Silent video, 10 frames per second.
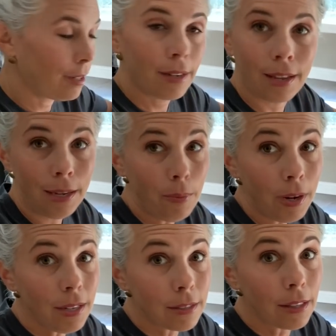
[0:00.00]
He
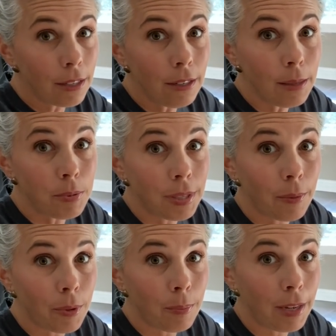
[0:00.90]
was a little
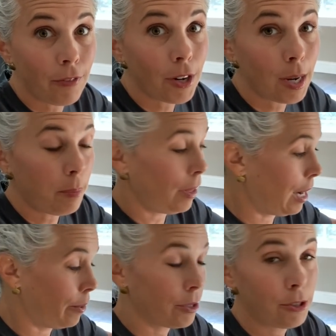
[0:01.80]
upset with me for a couple
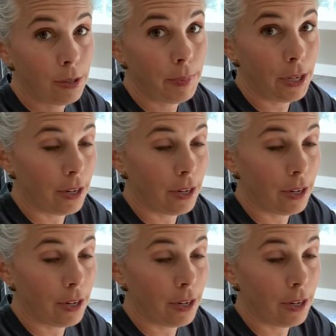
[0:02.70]
hours, to be